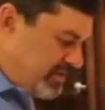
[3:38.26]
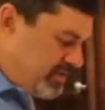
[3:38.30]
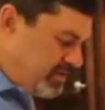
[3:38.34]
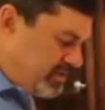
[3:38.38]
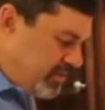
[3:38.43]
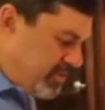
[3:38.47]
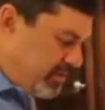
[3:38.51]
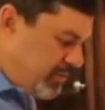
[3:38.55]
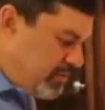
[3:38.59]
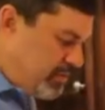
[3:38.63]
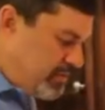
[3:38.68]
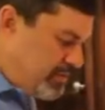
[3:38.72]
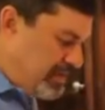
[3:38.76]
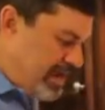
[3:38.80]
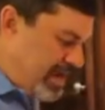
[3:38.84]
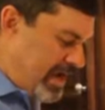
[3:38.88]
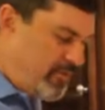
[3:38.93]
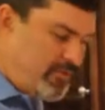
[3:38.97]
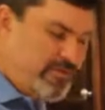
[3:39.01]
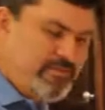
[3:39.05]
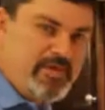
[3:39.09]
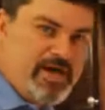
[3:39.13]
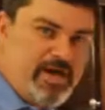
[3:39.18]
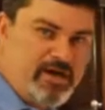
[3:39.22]
so now
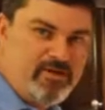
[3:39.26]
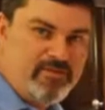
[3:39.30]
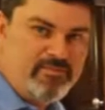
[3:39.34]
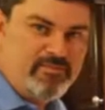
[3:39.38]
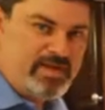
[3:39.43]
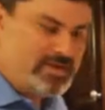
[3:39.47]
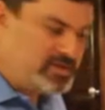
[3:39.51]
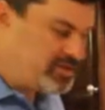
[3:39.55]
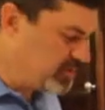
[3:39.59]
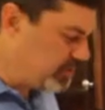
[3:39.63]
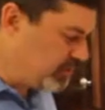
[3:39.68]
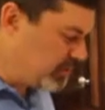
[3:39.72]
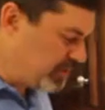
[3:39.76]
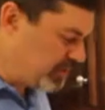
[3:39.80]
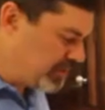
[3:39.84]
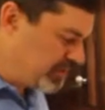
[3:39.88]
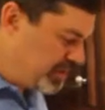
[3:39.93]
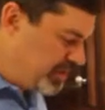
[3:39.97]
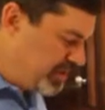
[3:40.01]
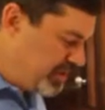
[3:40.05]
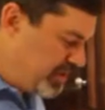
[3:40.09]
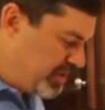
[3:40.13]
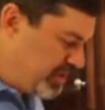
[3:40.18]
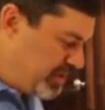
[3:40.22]
we've got our vegetables,
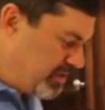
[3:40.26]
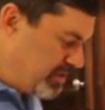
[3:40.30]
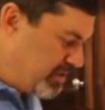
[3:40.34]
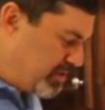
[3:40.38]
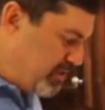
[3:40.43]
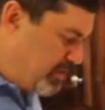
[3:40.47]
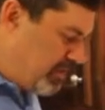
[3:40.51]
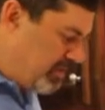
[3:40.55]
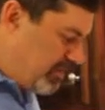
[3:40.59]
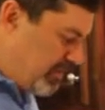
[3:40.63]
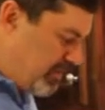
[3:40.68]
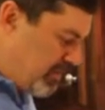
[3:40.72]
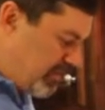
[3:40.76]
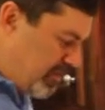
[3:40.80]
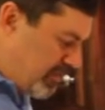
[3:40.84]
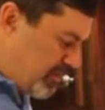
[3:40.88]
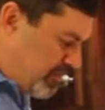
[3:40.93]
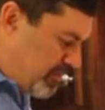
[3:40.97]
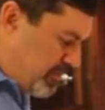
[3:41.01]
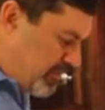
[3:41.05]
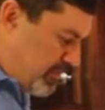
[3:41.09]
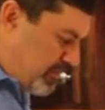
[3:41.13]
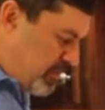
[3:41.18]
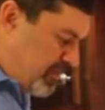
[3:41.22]
and
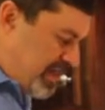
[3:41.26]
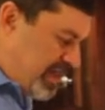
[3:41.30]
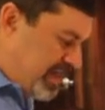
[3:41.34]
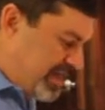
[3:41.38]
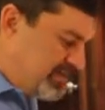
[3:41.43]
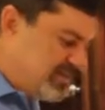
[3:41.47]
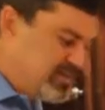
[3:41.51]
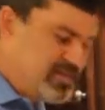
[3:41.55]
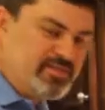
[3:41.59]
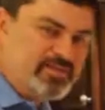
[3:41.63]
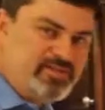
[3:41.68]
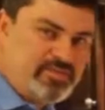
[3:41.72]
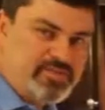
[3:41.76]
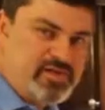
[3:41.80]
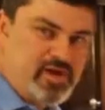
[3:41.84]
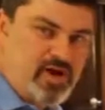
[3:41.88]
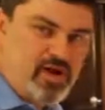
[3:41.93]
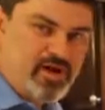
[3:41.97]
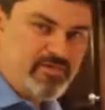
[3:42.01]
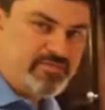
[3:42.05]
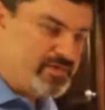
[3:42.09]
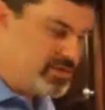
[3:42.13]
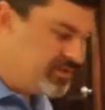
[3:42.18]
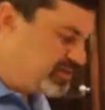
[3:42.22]
they're nice and
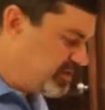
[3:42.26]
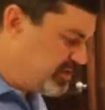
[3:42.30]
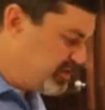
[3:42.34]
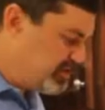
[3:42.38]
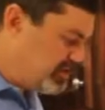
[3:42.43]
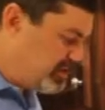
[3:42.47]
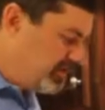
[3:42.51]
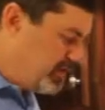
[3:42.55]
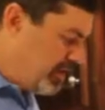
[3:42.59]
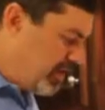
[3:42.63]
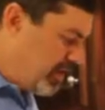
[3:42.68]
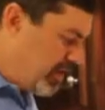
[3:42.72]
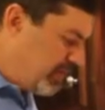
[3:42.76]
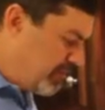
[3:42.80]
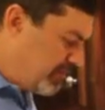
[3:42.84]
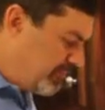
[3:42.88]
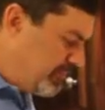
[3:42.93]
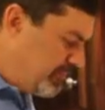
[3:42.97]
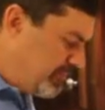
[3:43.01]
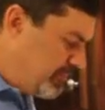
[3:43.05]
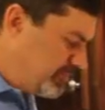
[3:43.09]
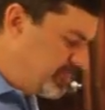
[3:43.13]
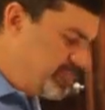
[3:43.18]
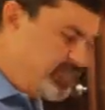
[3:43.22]
soft and
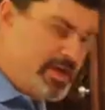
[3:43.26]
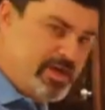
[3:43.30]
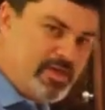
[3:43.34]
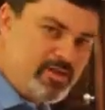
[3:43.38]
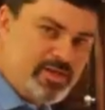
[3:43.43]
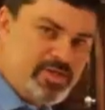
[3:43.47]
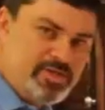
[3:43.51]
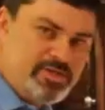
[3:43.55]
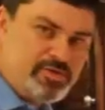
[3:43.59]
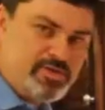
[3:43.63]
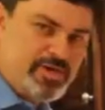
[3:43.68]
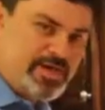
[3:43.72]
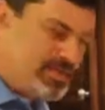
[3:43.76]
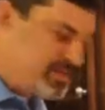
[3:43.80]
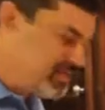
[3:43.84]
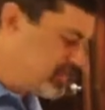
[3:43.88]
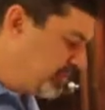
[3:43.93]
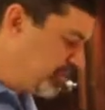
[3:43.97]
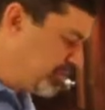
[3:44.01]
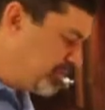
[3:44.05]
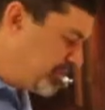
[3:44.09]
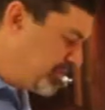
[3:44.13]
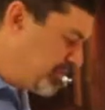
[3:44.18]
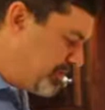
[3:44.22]
just barely
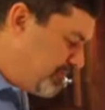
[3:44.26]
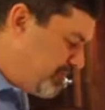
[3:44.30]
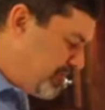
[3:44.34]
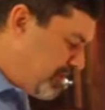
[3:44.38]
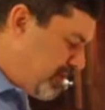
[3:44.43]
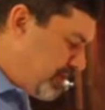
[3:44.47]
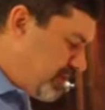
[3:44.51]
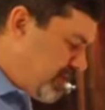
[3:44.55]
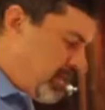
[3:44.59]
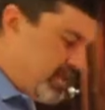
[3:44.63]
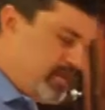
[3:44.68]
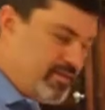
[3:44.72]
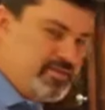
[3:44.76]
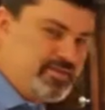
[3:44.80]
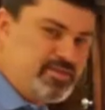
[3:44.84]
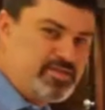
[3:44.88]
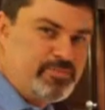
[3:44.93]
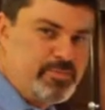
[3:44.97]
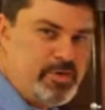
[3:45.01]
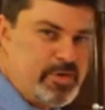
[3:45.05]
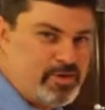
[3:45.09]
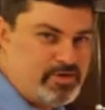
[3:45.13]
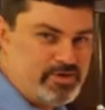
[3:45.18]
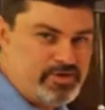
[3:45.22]
translucent, and the
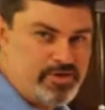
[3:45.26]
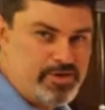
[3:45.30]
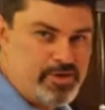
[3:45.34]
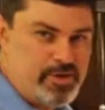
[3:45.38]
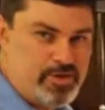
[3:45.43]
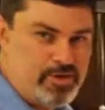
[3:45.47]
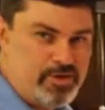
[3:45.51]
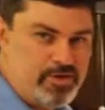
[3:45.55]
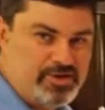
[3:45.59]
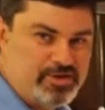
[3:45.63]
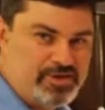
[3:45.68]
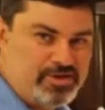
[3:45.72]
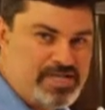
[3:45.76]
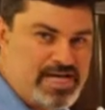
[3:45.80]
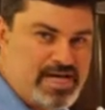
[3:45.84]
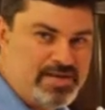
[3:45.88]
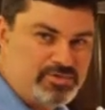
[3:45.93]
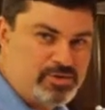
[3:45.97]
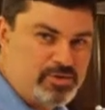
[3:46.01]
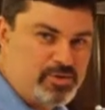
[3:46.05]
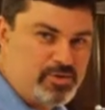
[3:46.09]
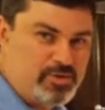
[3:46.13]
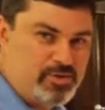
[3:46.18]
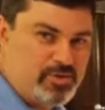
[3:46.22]
smells in here are just
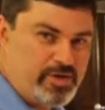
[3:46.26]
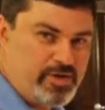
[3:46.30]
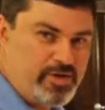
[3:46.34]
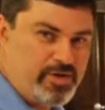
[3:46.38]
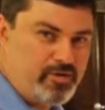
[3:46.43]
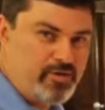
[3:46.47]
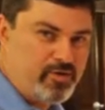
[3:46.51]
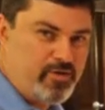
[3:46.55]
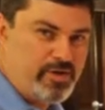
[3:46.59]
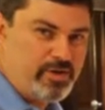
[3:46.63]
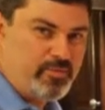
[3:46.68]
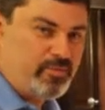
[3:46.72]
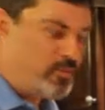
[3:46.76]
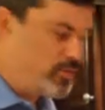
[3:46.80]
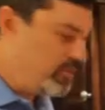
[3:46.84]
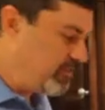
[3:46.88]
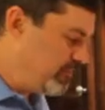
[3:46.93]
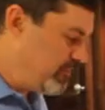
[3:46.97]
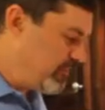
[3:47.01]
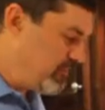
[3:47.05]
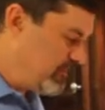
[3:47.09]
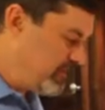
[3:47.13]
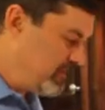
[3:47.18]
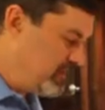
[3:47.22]
absolutely incredible.
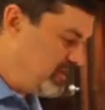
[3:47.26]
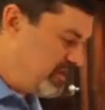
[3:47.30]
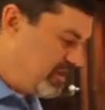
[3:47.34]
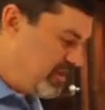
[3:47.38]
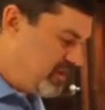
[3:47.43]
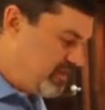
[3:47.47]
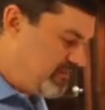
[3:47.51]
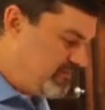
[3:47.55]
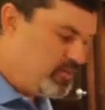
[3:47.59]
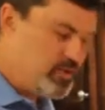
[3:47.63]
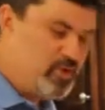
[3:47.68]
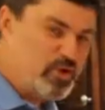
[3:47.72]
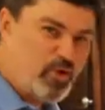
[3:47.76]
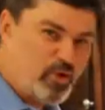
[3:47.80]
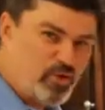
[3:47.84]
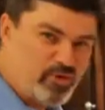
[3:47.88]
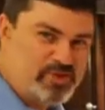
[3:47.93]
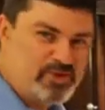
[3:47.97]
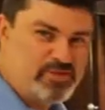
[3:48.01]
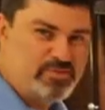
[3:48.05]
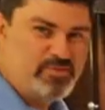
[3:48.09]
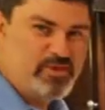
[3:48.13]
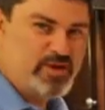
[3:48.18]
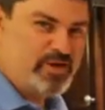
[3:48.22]
You can only
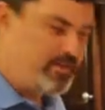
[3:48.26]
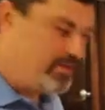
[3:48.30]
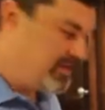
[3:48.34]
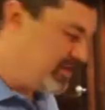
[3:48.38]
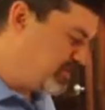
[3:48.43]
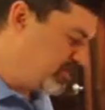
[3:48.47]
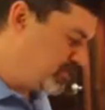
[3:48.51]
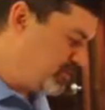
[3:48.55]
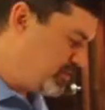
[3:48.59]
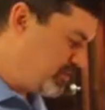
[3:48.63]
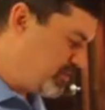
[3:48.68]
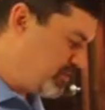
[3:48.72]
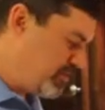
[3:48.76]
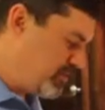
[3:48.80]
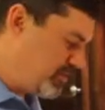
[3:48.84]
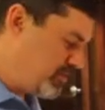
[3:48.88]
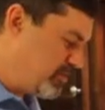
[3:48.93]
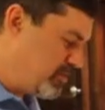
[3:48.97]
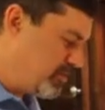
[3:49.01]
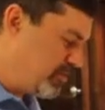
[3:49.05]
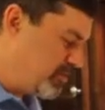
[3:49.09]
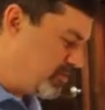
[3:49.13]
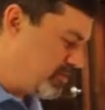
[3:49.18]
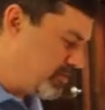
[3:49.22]
smell this with
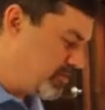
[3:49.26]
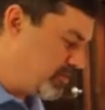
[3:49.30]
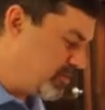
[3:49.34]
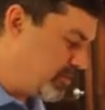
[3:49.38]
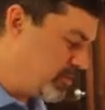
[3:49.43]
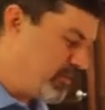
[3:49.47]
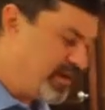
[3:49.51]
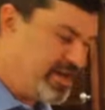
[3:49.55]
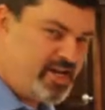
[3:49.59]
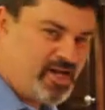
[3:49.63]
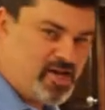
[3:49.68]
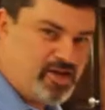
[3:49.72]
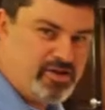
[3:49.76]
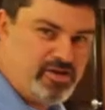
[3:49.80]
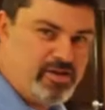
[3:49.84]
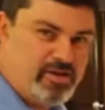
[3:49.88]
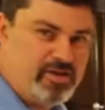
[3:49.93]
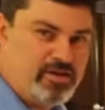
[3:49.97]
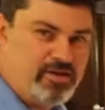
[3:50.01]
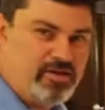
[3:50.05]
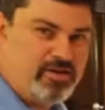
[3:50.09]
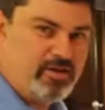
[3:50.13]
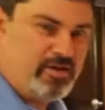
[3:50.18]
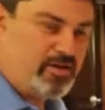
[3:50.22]
the green onion
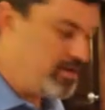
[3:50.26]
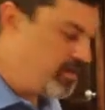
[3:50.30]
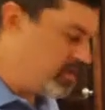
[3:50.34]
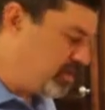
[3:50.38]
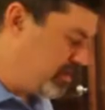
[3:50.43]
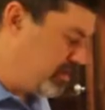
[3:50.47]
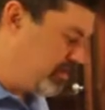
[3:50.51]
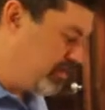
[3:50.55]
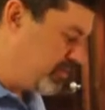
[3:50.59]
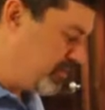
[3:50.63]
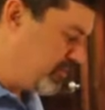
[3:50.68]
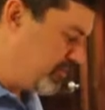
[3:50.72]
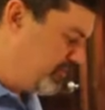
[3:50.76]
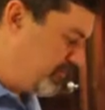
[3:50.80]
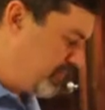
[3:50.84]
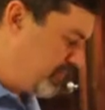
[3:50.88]
and the